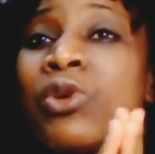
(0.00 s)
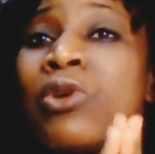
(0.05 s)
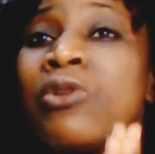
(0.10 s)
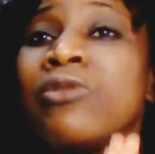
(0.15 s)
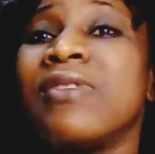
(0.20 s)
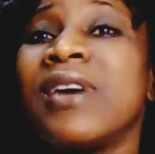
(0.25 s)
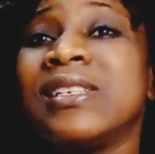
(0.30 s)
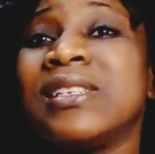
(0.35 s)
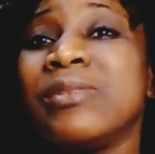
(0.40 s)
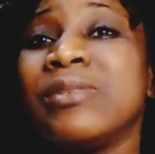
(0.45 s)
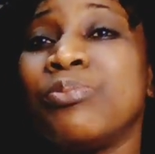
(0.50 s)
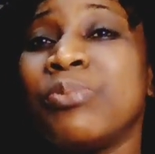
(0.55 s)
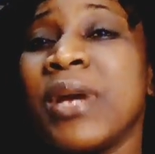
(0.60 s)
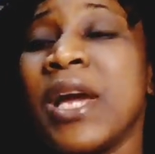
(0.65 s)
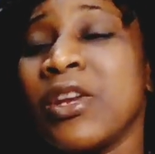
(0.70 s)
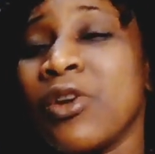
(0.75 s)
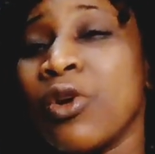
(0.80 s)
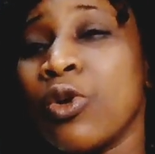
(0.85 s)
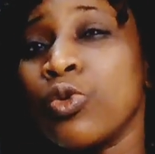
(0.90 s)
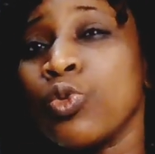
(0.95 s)
over
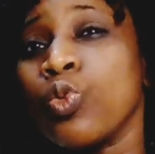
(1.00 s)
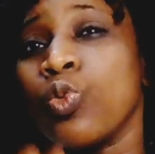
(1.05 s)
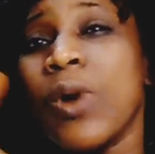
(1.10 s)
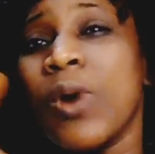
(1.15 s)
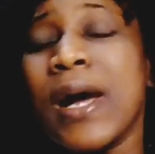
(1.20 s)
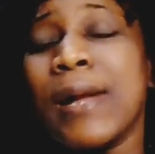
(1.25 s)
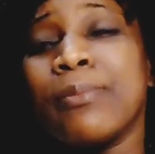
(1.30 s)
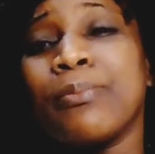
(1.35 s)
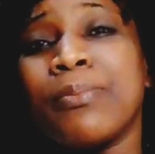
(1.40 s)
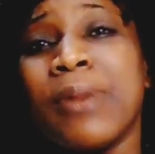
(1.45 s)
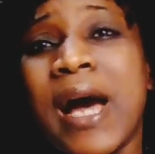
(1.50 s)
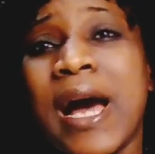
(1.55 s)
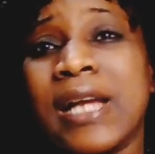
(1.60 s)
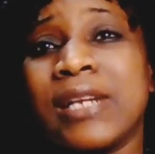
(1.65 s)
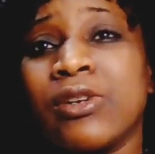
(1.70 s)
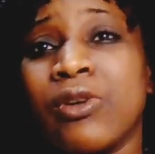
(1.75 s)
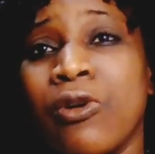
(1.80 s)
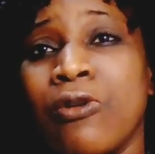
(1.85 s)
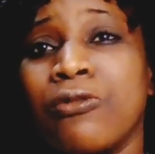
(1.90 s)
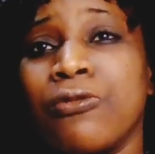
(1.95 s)
depend on one
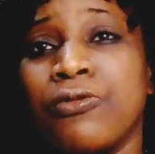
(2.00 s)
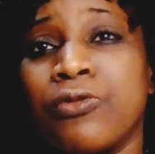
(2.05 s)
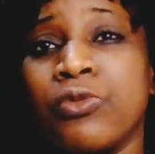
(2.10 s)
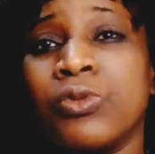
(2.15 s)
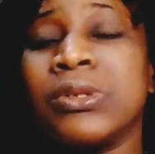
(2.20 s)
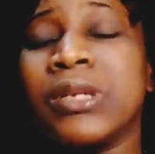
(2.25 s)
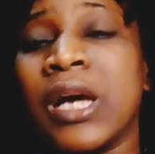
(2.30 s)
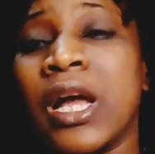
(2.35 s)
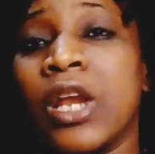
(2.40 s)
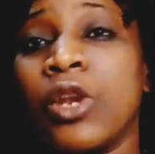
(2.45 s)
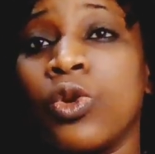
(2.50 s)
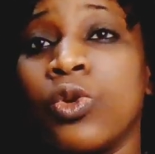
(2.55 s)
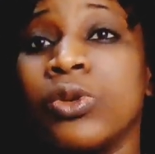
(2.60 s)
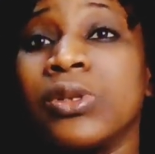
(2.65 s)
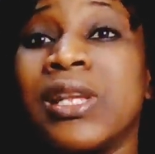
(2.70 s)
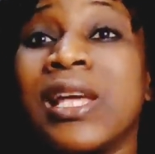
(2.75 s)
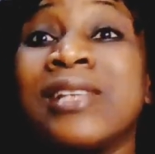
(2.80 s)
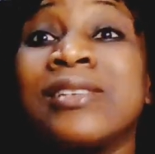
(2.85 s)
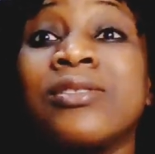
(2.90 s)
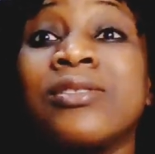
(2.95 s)
part of food alone,